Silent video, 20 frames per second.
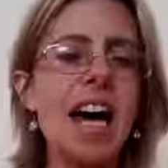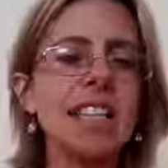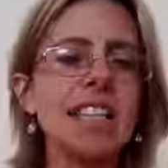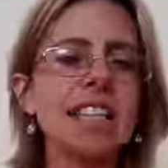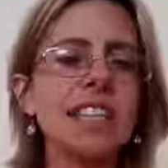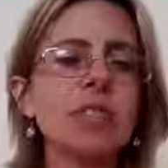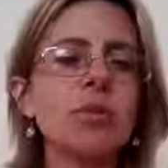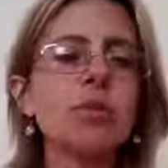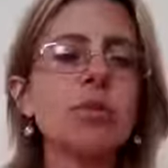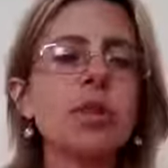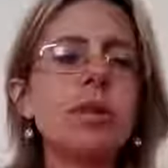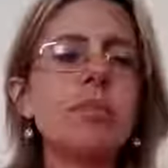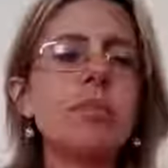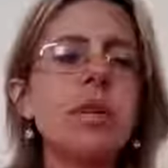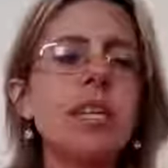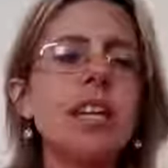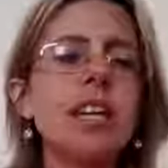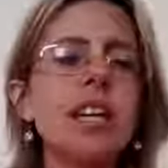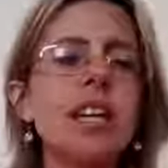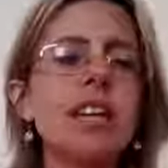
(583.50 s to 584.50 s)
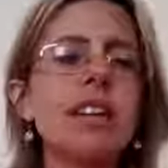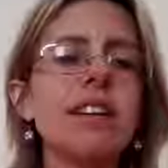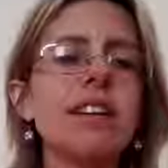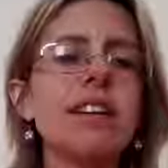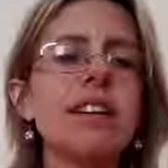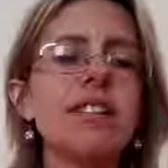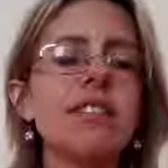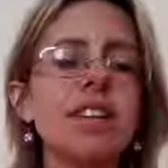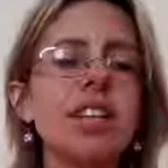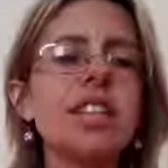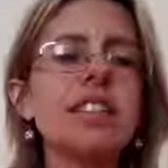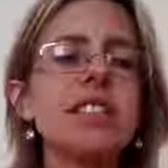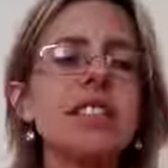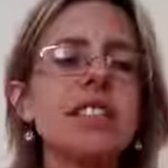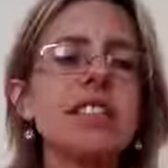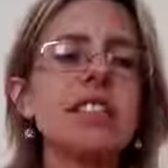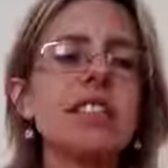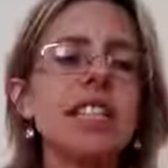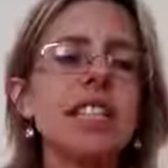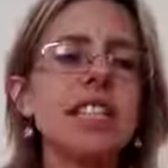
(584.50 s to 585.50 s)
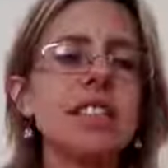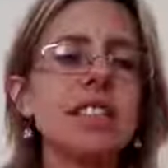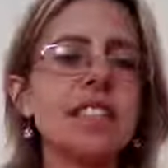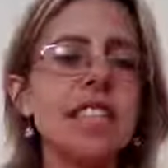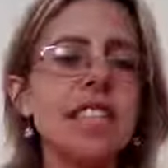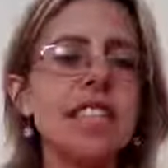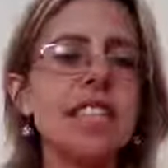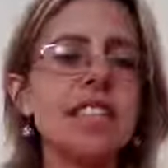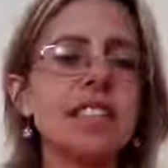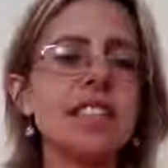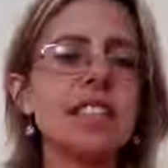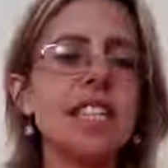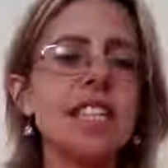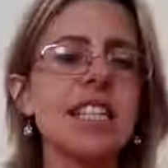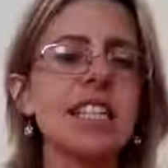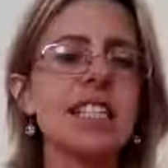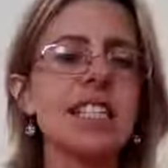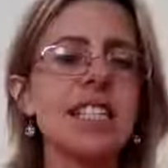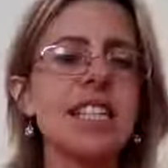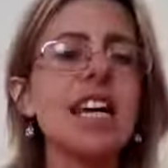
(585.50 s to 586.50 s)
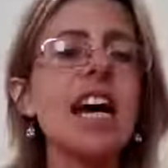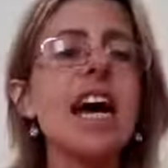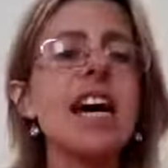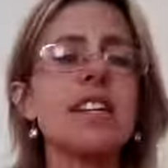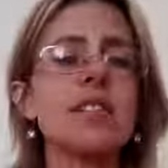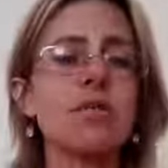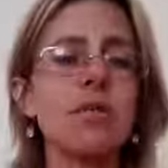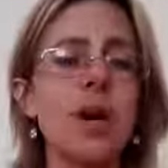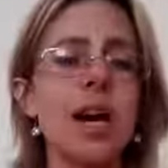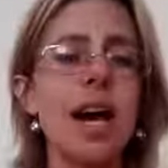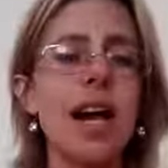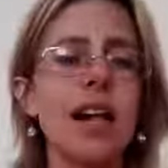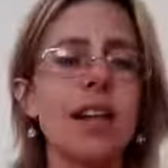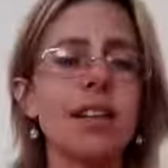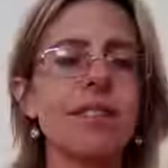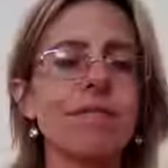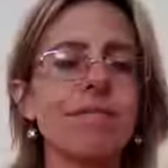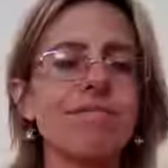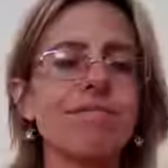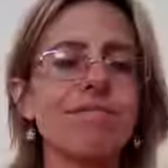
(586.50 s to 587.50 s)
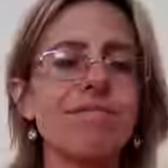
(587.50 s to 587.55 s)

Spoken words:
and it will be written in the index as well,